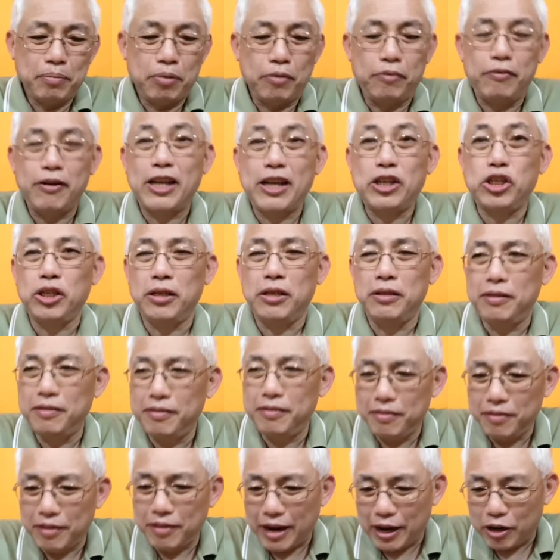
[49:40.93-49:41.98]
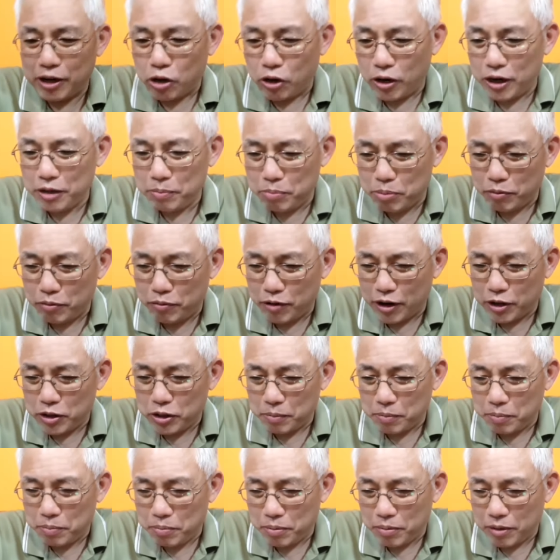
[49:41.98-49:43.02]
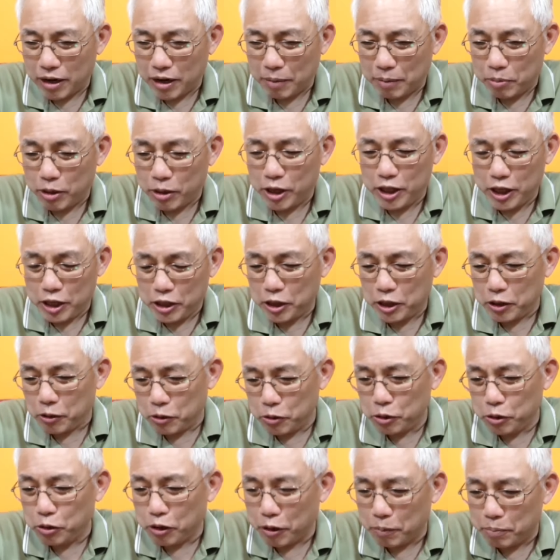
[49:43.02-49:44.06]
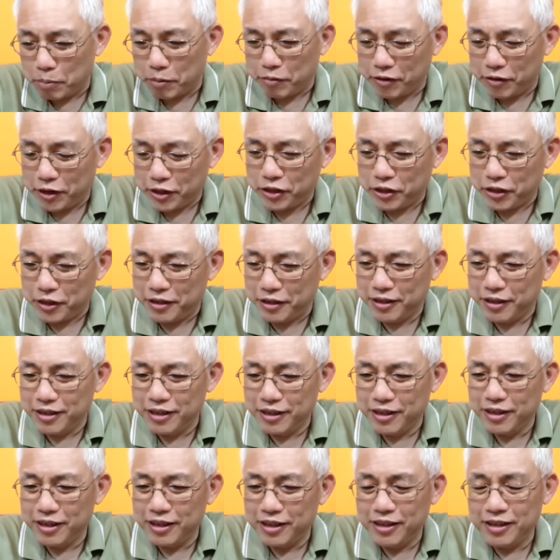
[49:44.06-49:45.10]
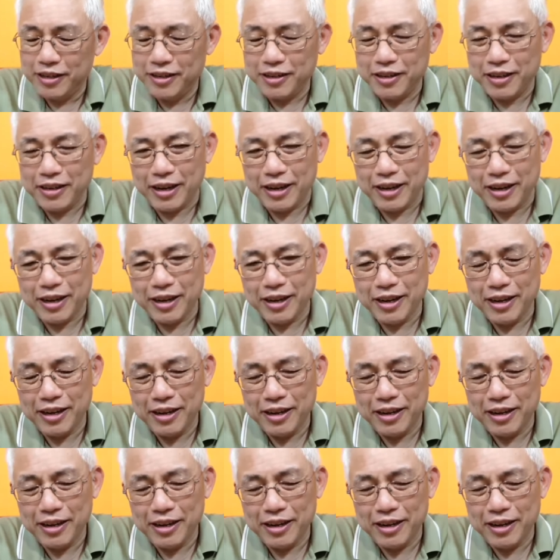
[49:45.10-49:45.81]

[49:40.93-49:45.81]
Profession. I call it profession. Well, a politician also a profession, right?